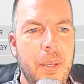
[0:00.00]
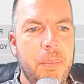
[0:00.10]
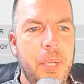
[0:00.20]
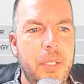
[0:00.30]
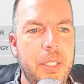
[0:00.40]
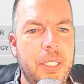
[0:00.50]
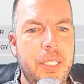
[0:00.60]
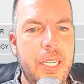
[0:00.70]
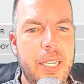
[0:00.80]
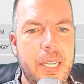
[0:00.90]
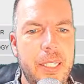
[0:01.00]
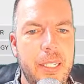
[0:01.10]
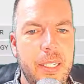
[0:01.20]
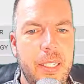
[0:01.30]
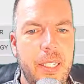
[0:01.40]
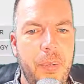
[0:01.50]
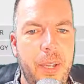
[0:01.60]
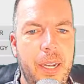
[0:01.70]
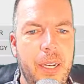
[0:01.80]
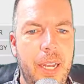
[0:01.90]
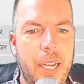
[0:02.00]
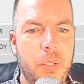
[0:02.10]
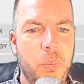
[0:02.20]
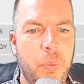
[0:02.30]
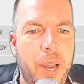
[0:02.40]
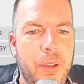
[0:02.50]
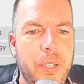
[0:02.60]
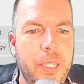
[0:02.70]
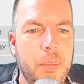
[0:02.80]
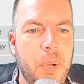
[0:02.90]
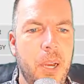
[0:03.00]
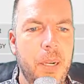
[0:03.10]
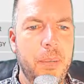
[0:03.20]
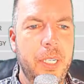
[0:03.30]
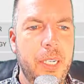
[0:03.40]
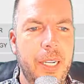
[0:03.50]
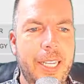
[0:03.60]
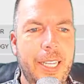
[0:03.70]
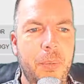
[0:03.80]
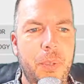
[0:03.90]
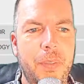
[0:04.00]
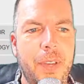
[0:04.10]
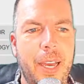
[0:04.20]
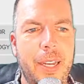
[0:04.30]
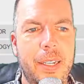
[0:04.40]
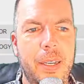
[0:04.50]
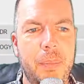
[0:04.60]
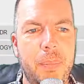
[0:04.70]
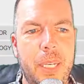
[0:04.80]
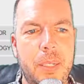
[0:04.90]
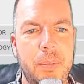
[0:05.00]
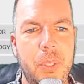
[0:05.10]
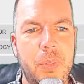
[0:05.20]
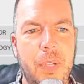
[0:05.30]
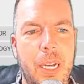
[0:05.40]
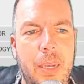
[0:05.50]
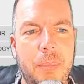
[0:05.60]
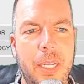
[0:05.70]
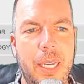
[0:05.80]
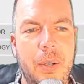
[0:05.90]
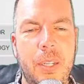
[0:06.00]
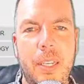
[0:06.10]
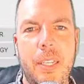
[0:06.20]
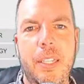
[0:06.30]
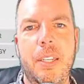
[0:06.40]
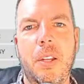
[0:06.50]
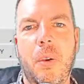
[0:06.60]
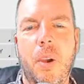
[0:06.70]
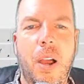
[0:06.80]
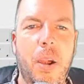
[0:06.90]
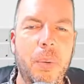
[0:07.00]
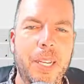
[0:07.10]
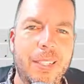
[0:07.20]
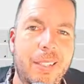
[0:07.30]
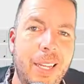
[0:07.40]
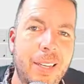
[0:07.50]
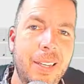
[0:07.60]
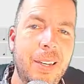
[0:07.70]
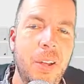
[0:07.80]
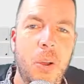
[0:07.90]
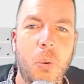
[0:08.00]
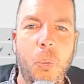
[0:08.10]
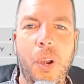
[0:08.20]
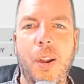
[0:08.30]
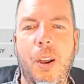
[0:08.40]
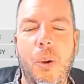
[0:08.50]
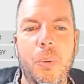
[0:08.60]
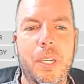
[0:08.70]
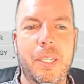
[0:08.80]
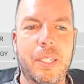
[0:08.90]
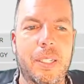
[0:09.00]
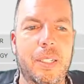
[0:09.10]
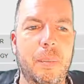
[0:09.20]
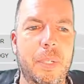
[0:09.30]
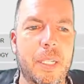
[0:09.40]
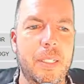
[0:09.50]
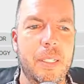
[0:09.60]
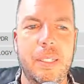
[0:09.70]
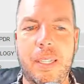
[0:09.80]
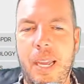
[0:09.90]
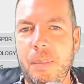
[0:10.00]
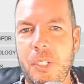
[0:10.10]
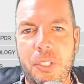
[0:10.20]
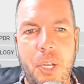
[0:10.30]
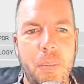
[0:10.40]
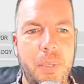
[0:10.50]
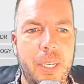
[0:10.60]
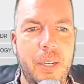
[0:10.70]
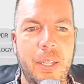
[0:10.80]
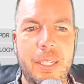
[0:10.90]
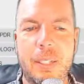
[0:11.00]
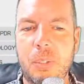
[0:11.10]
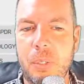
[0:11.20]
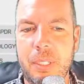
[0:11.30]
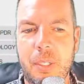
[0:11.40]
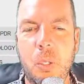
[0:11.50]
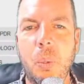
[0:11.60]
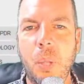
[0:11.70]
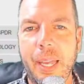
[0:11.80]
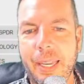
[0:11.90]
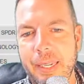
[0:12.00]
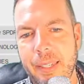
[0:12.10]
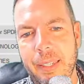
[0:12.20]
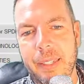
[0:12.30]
But you can see that, you know, we had a nice rounding bottom here, and then we've had a big move up. And, you know, are we extended? Where are we in this? I mean, is it time to jump in on this, or is it too late?